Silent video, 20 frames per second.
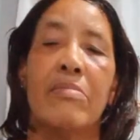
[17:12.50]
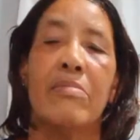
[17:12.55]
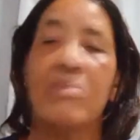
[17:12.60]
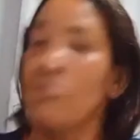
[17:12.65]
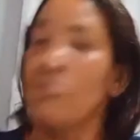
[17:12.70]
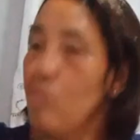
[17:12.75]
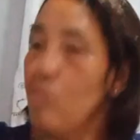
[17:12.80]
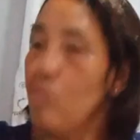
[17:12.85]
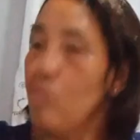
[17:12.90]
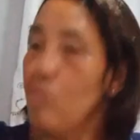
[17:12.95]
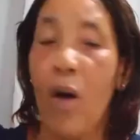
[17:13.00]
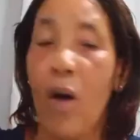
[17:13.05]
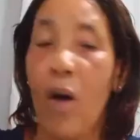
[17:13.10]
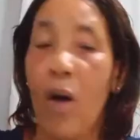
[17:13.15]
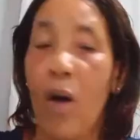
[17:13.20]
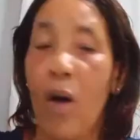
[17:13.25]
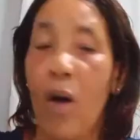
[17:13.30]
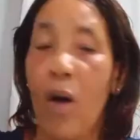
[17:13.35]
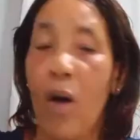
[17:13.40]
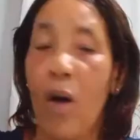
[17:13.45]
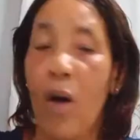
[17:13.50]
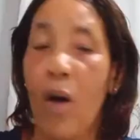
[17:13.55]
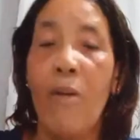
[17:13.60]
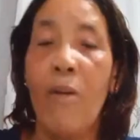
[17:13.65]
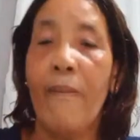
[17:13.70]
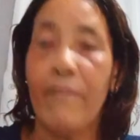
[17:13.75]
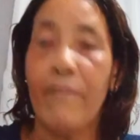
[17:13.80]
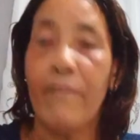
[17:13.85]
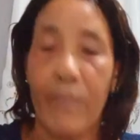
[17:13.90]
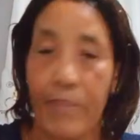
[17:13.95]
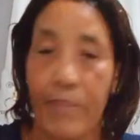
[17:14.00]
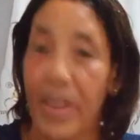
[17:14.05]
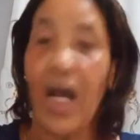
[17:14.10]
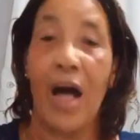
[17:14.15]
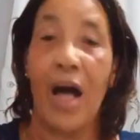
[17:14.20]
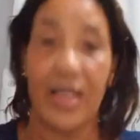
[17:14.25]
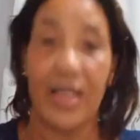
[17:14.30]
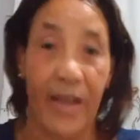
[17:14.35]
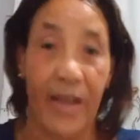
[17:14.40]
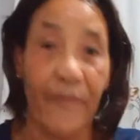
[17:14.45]
Why?
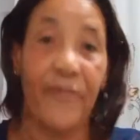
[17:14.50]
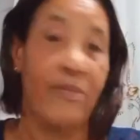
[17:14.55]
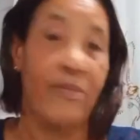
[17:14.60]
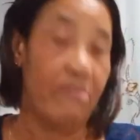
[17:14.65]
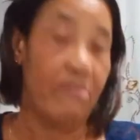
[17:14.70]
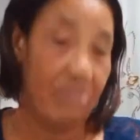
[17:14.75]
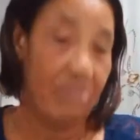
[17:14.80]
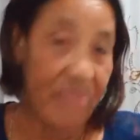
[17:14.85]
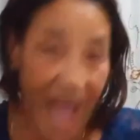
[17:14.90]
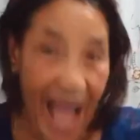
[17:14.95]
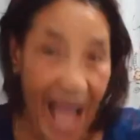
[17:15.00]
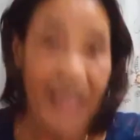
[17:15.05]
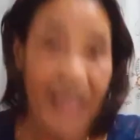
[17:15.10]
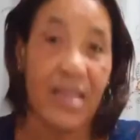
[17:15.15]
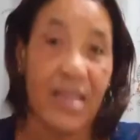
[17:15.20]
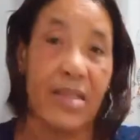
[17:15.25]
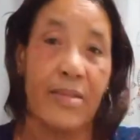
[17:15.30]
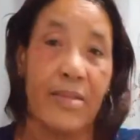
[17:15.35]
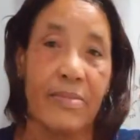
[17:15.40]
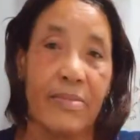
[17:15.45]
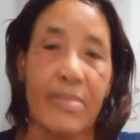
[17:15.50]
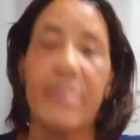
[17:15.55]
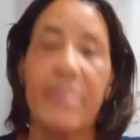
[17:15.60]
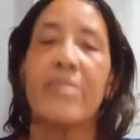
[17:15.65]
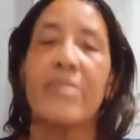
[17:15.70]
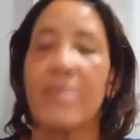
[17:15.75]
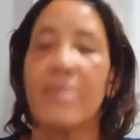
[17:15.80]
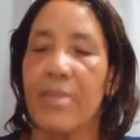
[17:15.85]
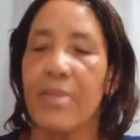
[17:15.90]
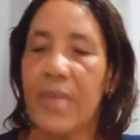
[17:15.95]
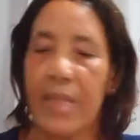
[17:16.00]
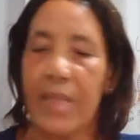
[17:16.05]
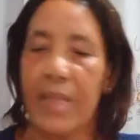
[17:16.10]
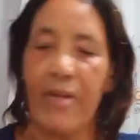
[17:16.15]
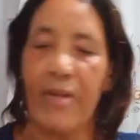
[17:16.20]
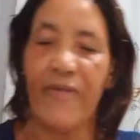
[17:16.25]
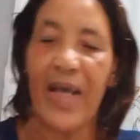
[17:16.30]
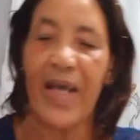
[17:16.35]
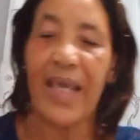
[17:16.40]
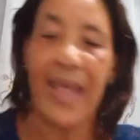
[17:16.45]
Because of that, they
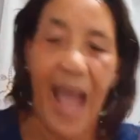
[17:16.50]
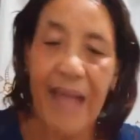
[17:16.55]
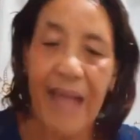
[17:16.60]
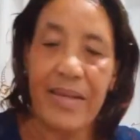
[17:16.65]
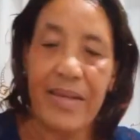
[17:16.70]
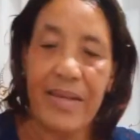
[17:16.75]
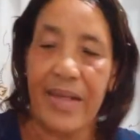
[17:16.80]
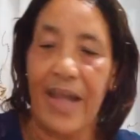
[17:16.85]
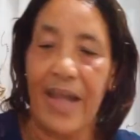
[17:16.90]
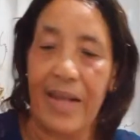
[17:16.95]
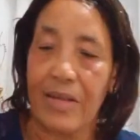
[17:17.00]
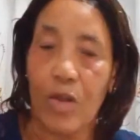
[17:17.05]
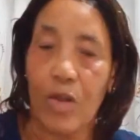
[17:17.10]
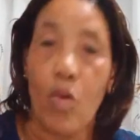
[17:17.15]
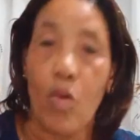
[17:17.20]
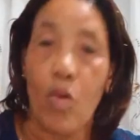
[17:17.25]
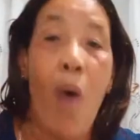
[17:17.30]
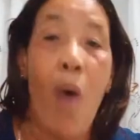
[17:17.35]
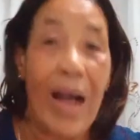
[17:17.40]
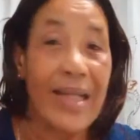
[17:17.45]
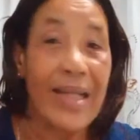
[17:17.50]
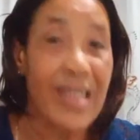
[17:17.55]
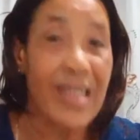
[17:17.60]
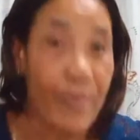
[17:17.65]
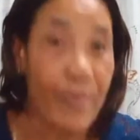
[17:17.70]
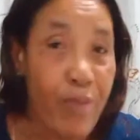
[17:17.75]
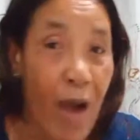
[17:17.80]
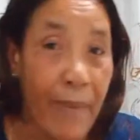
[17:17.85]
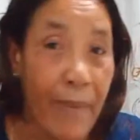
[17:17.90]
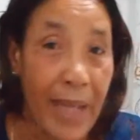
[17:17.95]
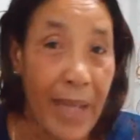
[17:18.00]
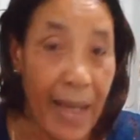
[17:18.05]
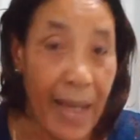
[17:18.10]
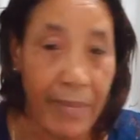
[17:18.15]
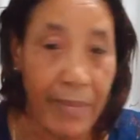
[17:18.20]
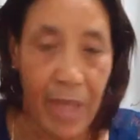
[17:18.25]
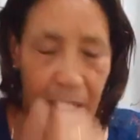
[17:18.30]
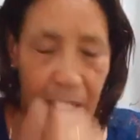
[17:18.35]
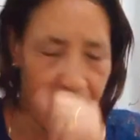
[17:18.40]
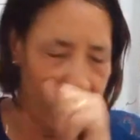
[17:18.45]
have a candidate quality problem.
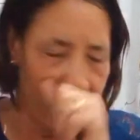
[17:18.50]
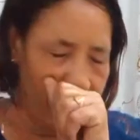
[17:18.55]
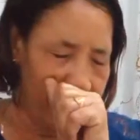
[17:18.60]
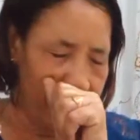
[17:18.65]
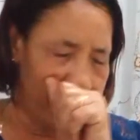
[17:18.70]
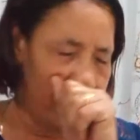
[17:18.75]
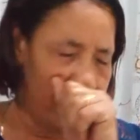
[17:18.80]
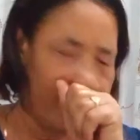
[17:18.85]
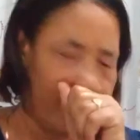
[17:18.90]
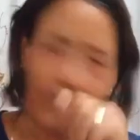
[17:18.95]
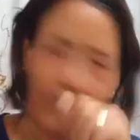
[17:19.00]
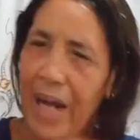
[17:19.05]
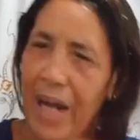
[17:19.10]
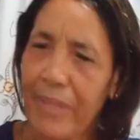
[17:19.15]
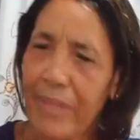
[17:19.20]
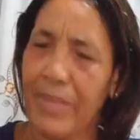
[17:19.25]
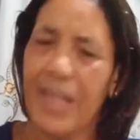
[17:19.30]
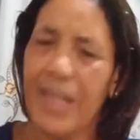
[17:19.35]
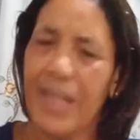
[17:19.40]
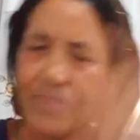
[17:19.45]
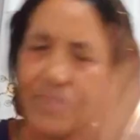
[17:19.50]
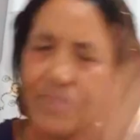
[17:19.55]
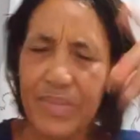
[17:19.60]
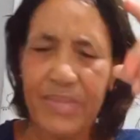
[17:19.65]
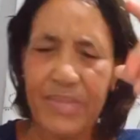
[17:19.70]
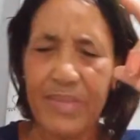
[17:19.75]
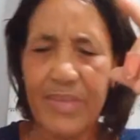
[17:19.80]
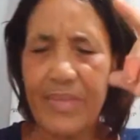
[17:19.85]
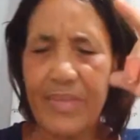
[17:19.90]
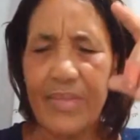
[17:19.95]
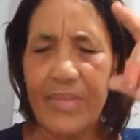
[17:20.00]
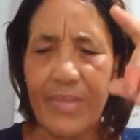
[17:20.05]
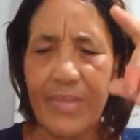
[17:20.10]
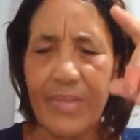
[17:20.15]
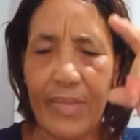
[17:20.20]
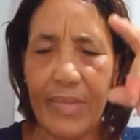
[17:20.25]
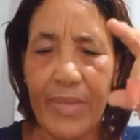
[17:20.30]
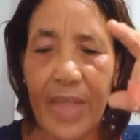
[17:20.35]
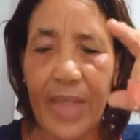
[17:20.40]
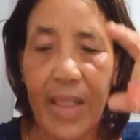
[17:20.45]
Pardon me.
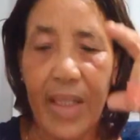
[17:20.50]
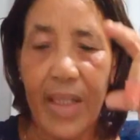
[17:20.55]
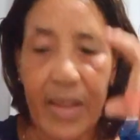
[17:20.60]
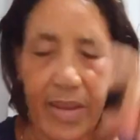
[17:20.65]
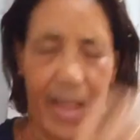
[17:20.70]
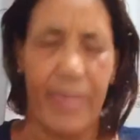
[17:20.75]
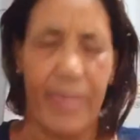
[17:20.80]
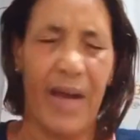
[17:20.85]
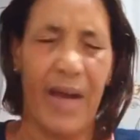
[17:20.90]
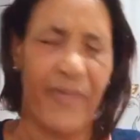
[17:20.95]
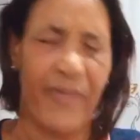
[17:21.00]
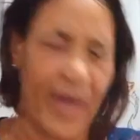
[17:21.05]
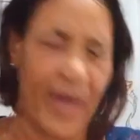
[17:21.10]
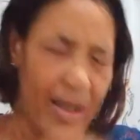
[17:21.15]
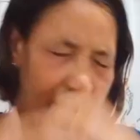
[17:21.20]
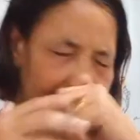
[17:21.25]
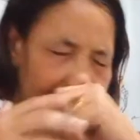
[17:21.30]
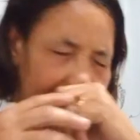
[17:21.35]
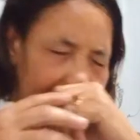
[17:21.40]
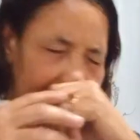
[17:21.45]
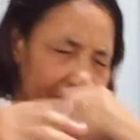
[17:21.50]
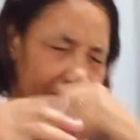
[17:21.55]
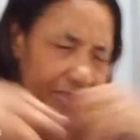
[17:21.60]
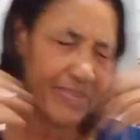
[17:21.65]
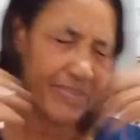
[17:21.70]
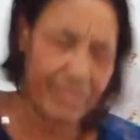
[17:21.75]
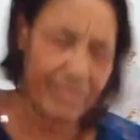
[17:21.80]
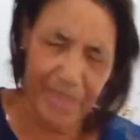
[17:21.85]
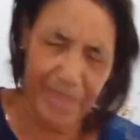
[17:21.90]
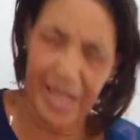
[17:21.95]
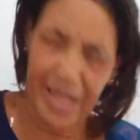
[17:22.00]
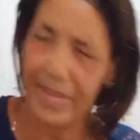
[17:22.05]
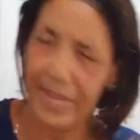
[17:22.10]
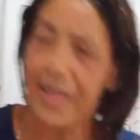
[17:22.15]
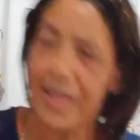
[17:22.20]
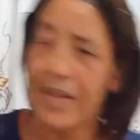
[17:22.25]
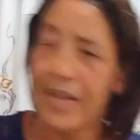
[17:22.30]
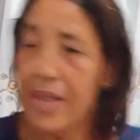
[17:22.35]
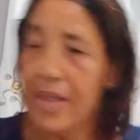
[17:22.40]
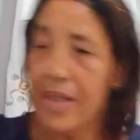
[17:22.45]
They have a pardon me,
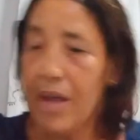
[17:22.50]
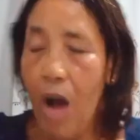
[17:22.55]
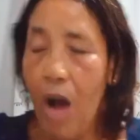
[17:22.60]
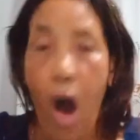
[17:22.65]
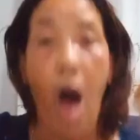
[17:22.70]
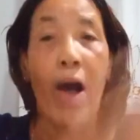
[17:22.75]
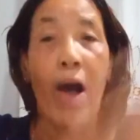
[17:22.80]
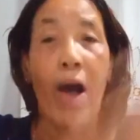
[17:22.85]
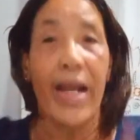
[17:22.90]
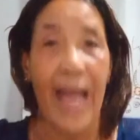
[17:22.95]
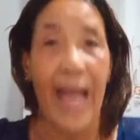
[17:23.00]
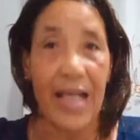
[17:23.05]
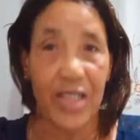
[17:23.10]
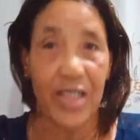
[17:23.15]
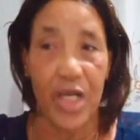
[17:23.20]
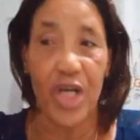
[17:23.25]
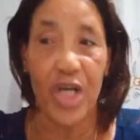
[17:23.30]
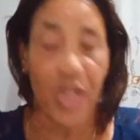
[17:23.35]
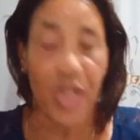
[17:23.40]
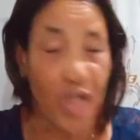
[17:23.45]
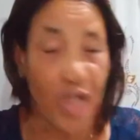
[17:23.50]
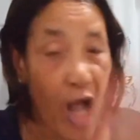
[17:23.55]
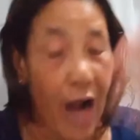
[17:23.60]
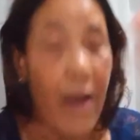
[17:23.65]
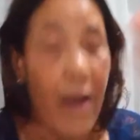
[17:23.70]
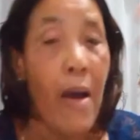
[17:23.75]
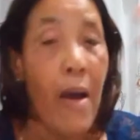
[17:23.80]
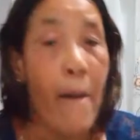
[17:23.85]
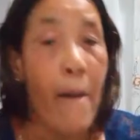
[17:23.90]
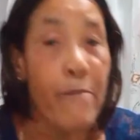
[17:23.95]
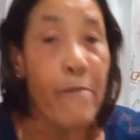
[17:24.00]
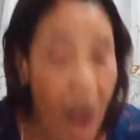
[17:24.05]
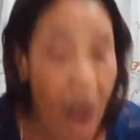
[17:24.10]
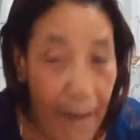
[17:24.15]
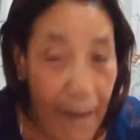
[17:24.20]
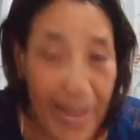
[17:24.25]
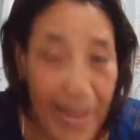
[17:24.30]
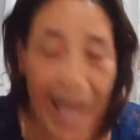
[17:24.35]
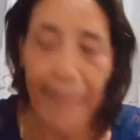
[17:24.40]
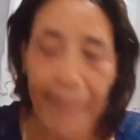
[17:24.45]
organizational
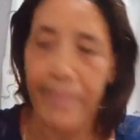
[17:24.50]
problem.